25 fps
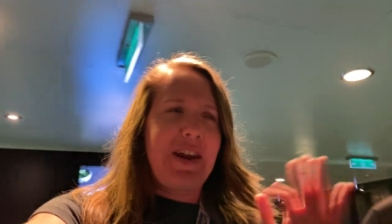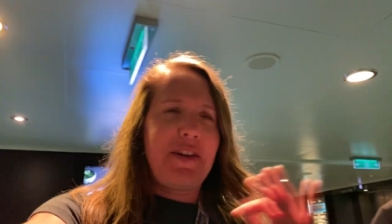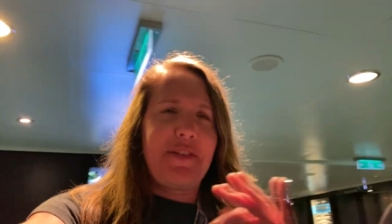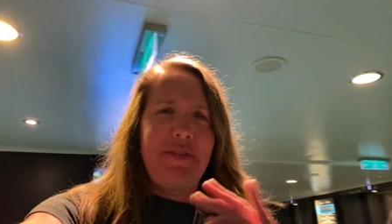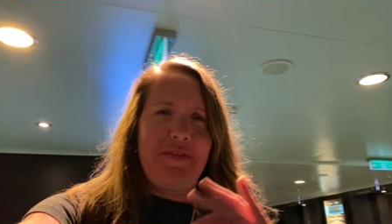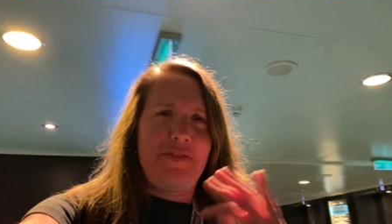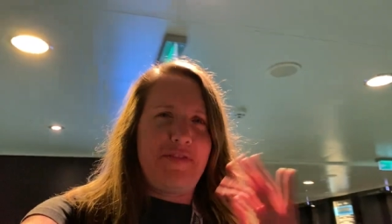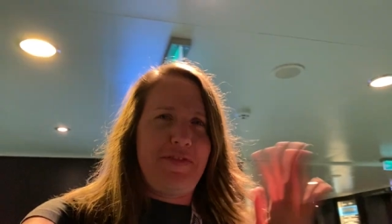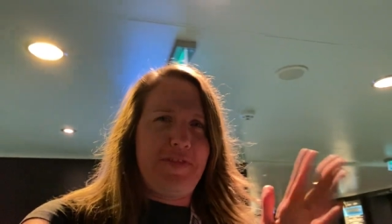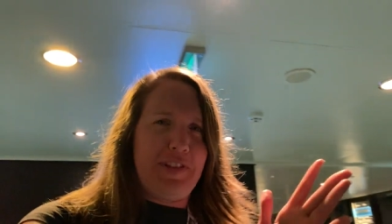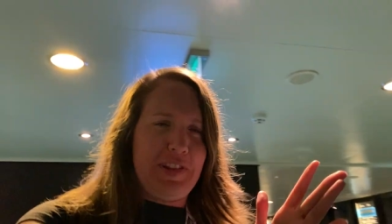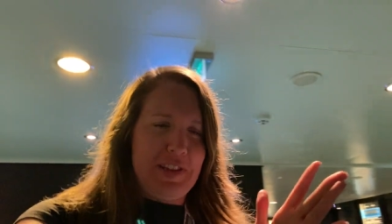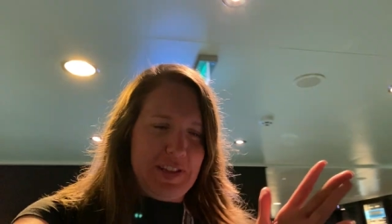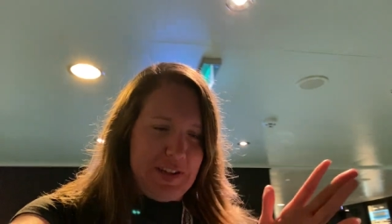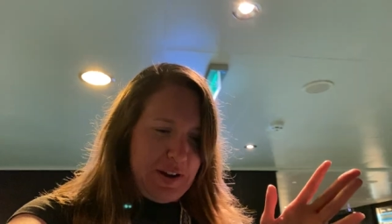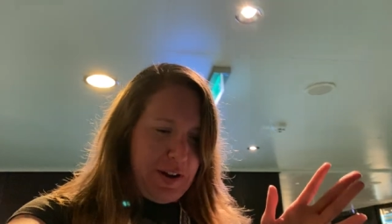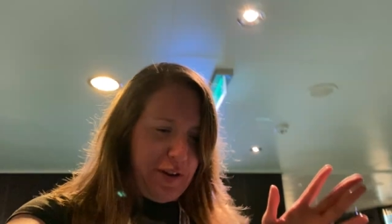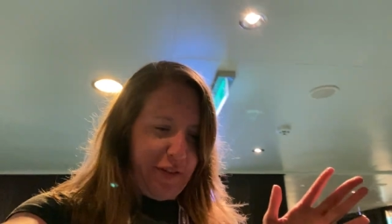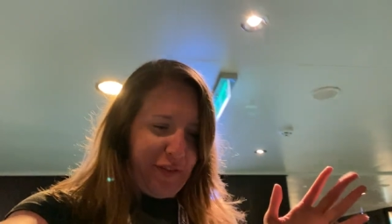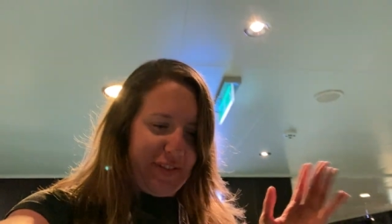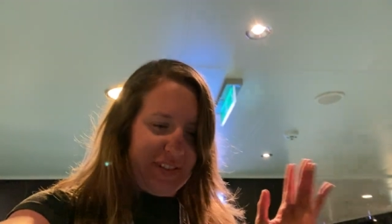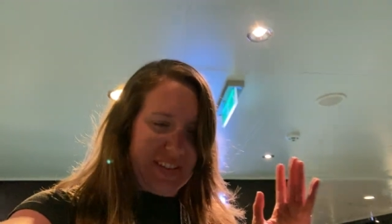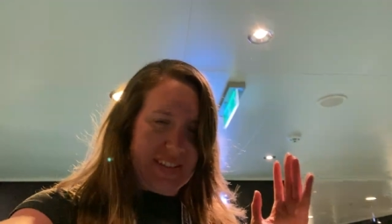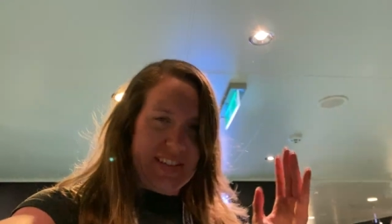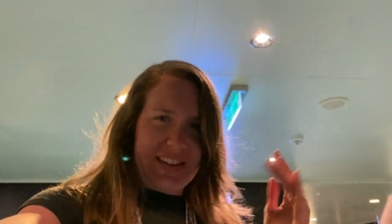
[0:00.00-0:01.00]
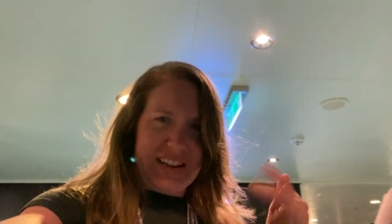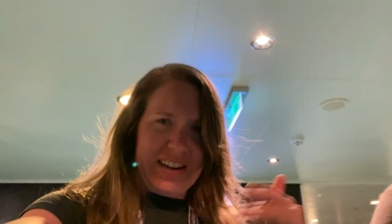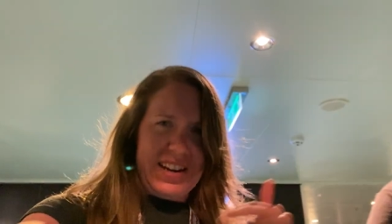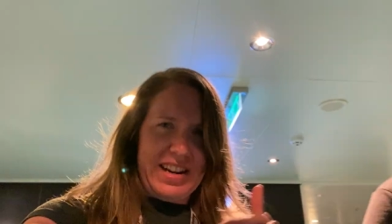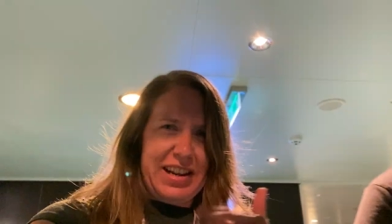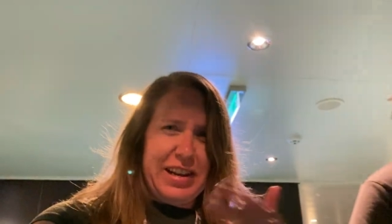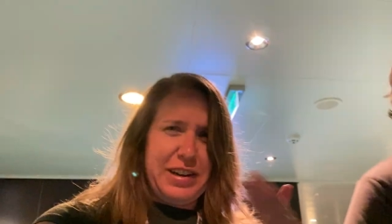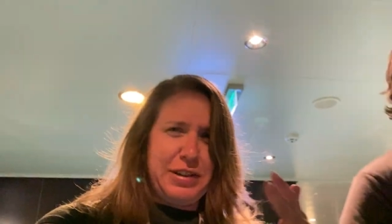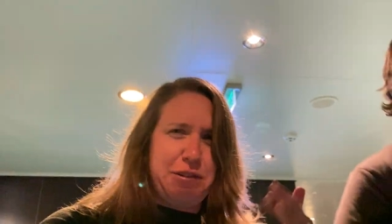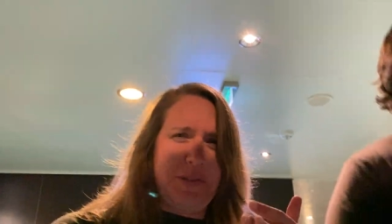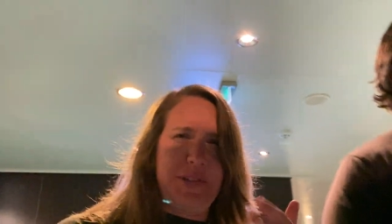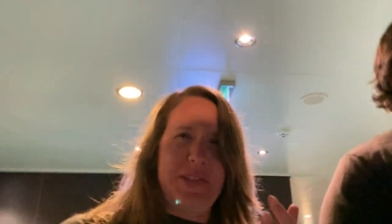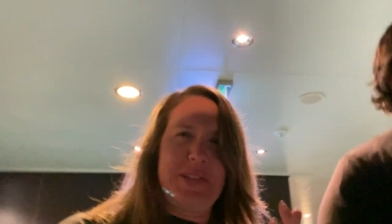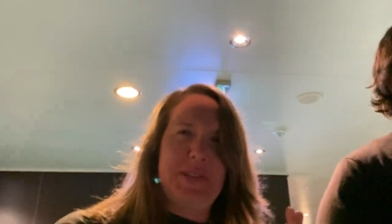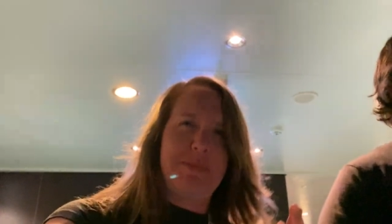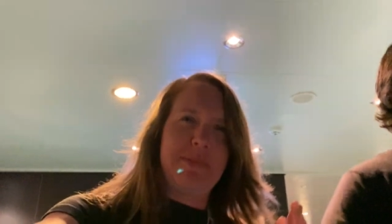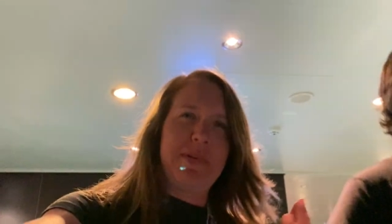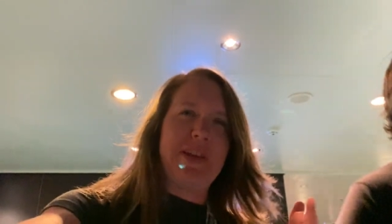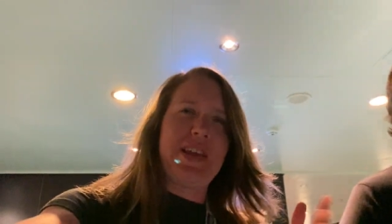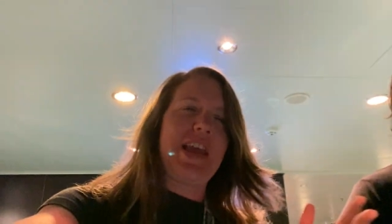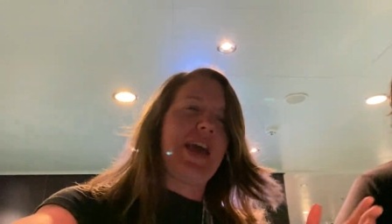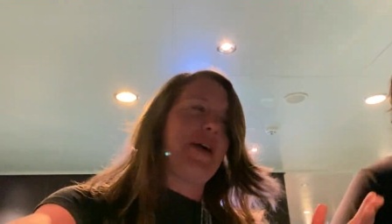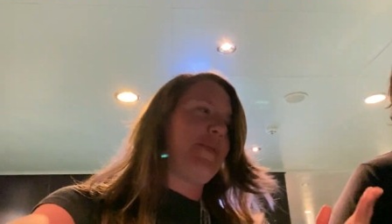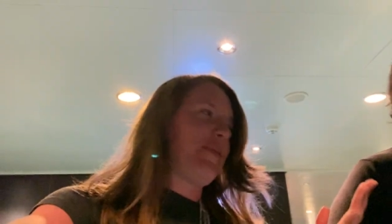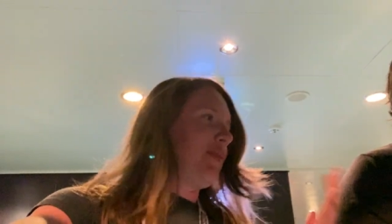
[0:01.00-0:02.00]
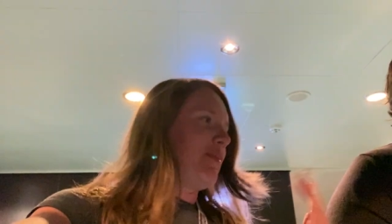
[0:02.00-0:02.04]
don't fully know if it's going to interest me yet.